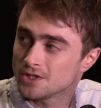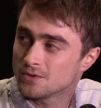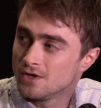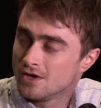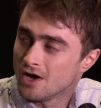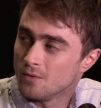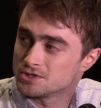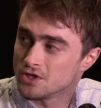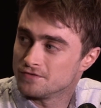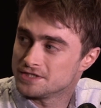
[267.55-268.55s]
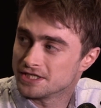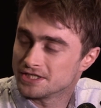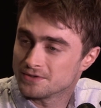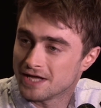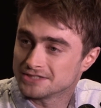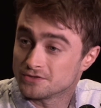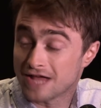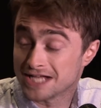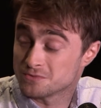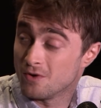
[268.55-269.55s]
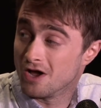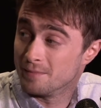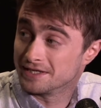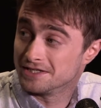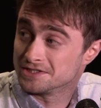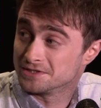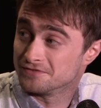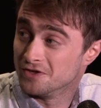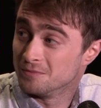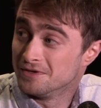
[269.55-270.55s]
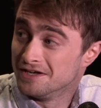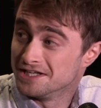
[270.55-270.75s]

So I wasn't obviously going to do that. So that's why I'm English in the film.